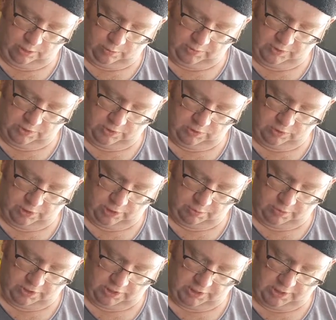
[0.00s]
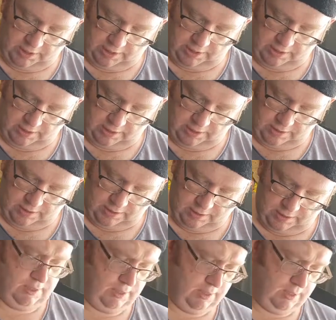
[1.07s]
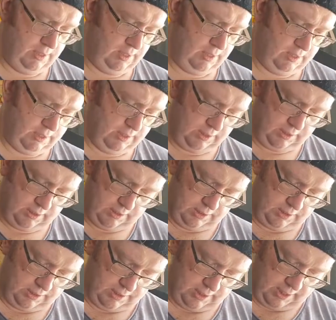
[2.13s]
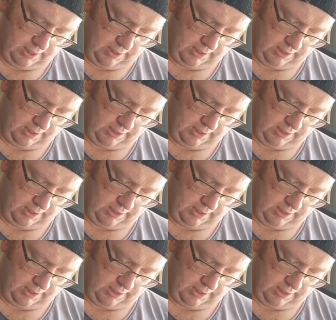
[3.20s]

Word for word: we'll try brush there just, just there